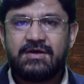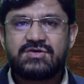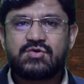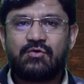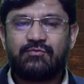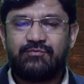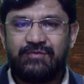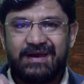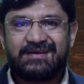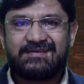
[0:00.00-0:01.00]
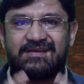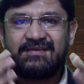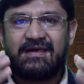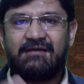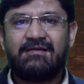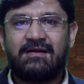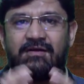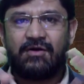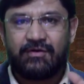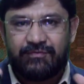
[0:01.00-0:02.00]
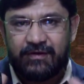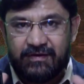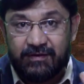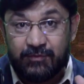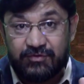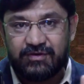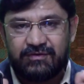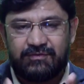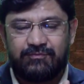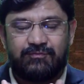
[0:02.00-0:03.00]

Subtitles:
So vectors have a lot of contribution.